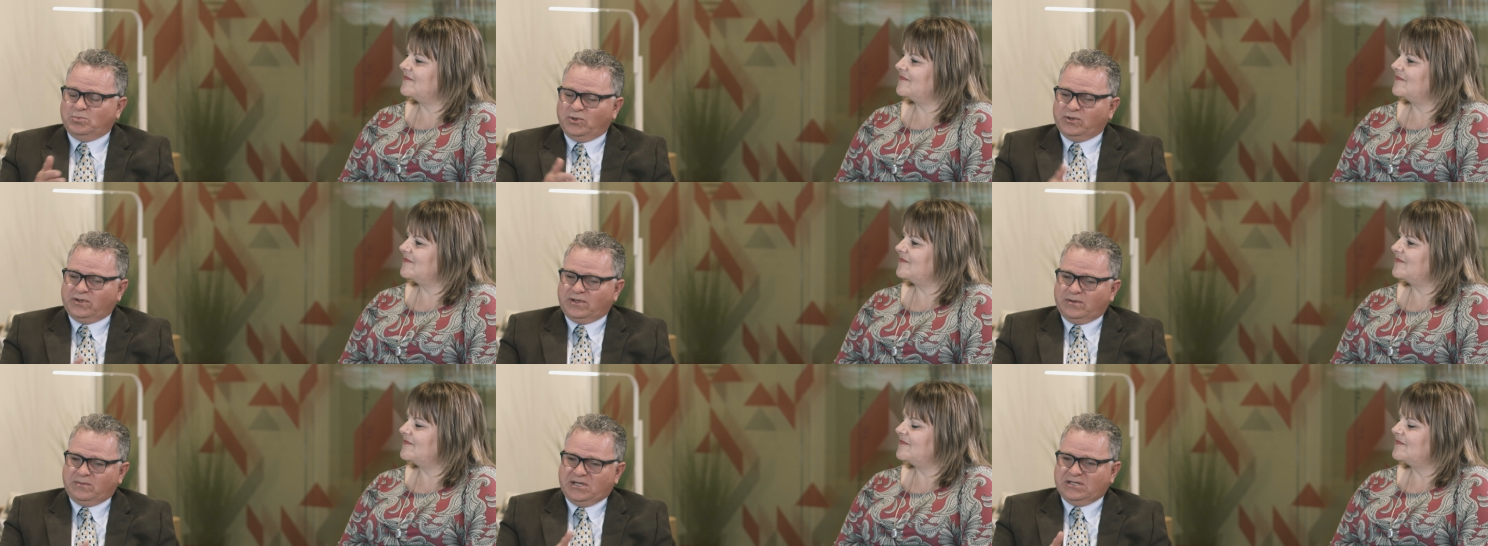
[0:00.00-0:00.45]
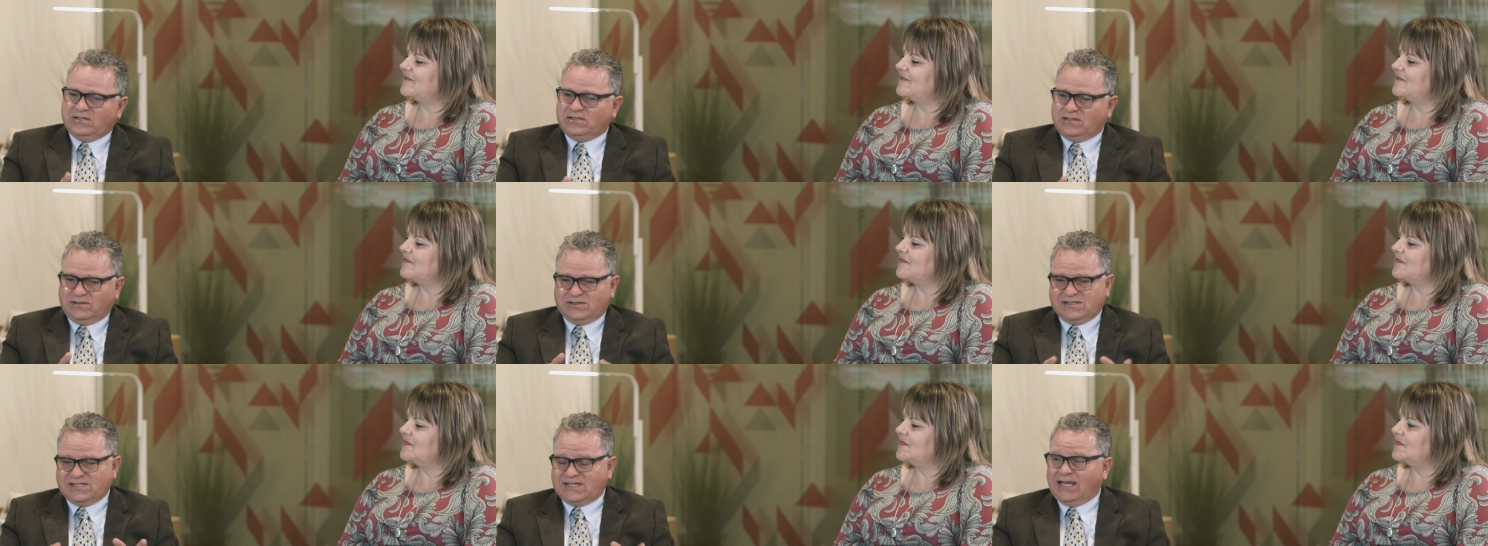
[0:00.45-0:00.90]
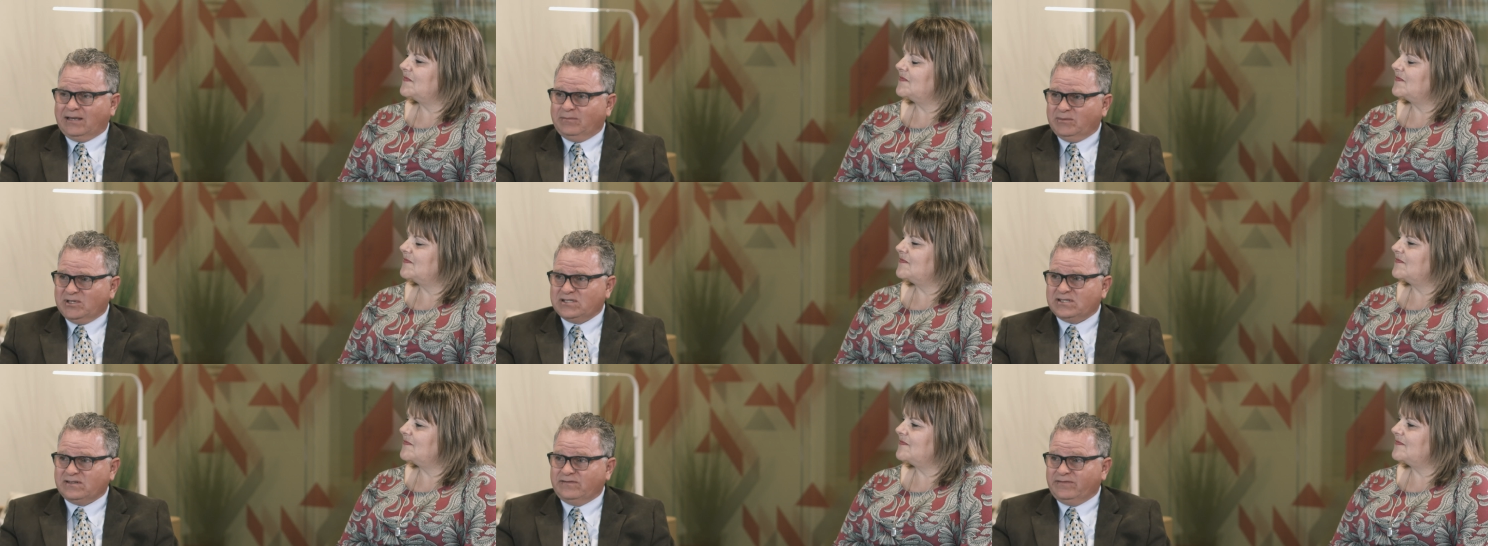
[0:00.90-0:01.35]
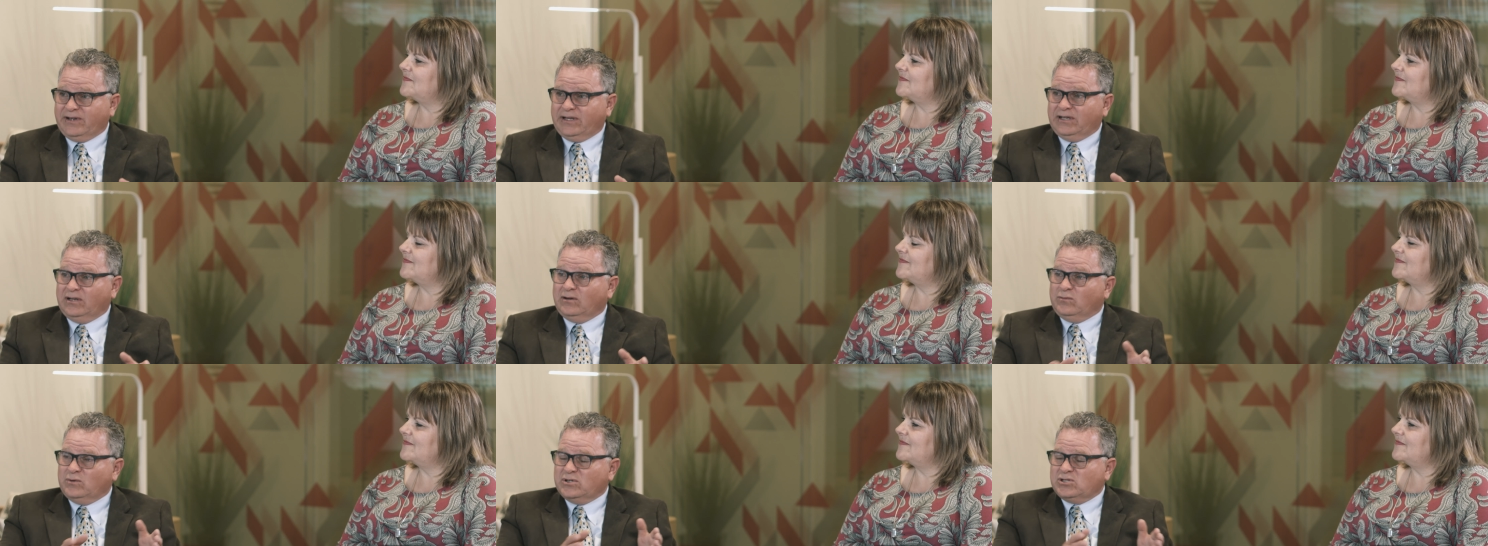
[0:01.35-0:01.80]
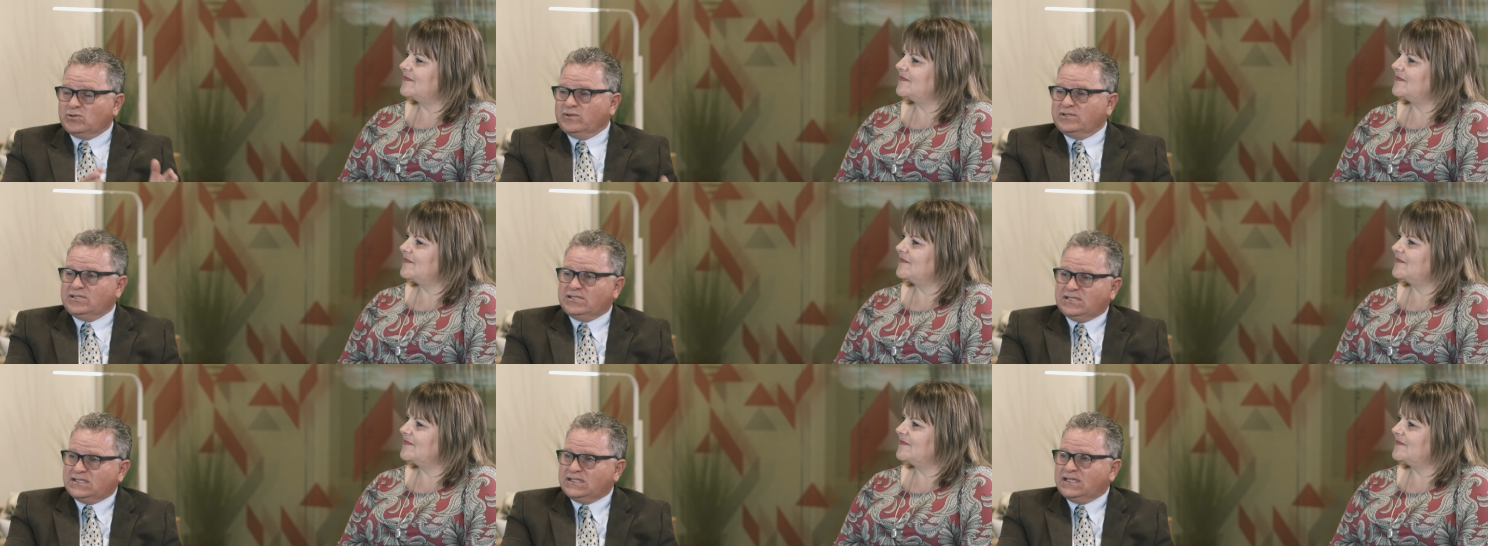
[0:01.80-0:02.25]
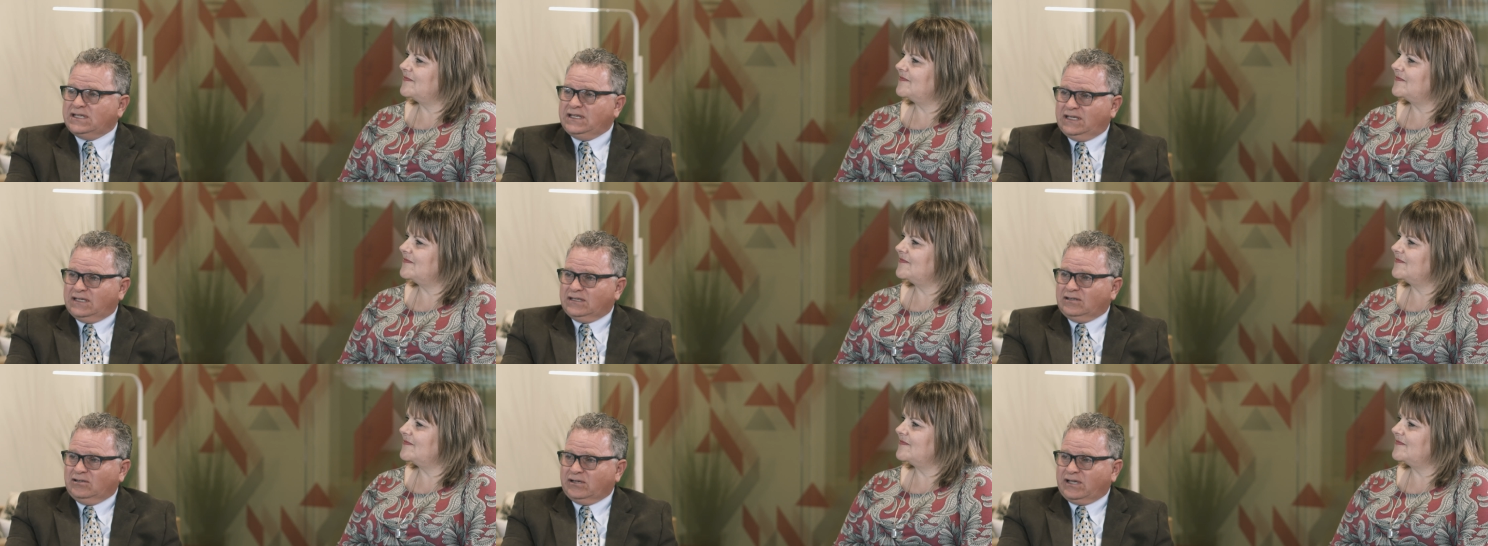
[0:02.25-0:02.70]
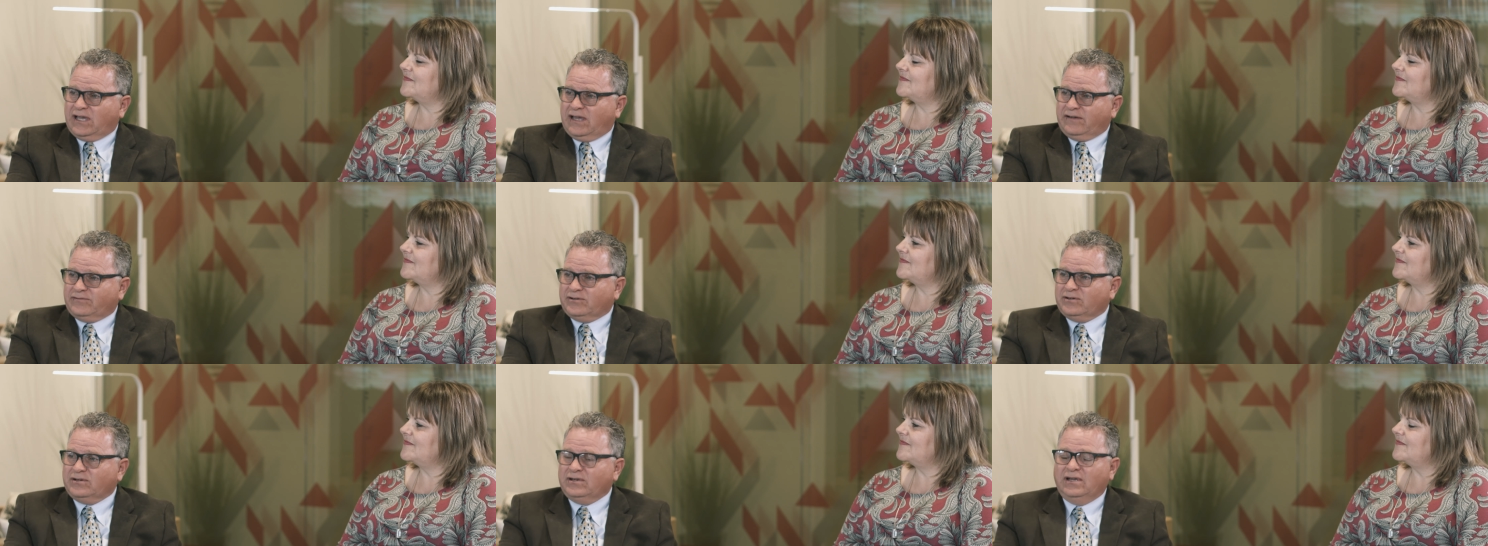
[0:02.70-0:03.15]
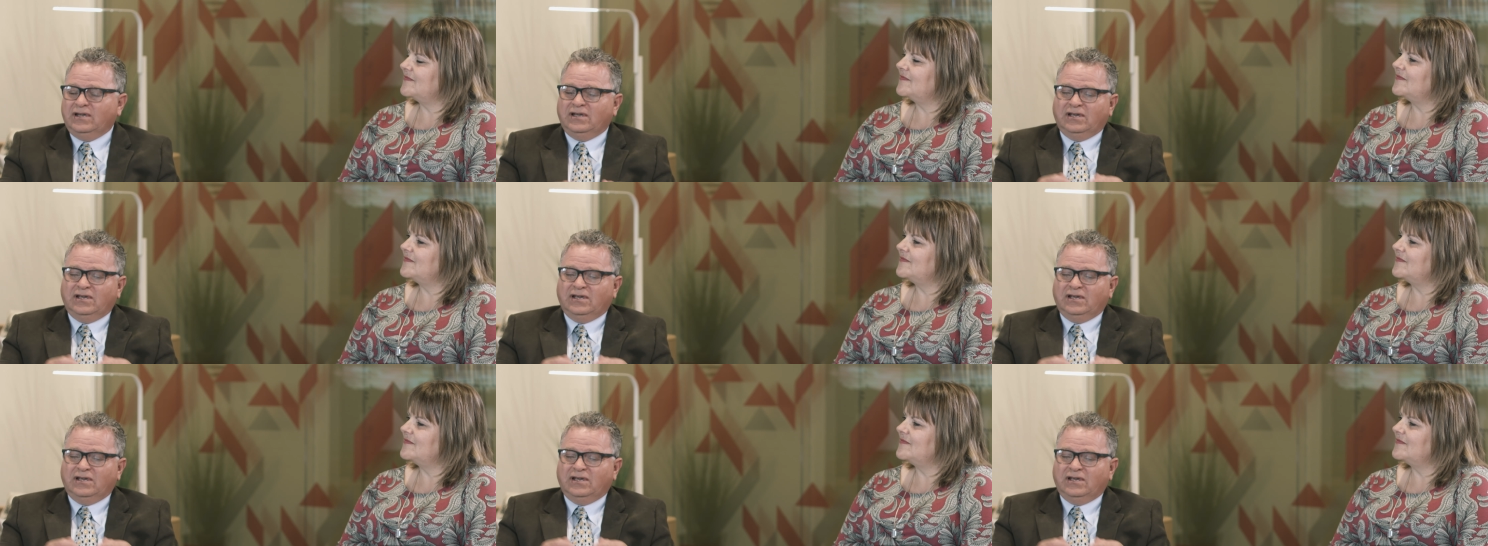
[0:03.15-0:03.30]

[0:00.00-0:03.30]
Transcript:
Speaker 1: put them into segments and find out which ones the city can look after,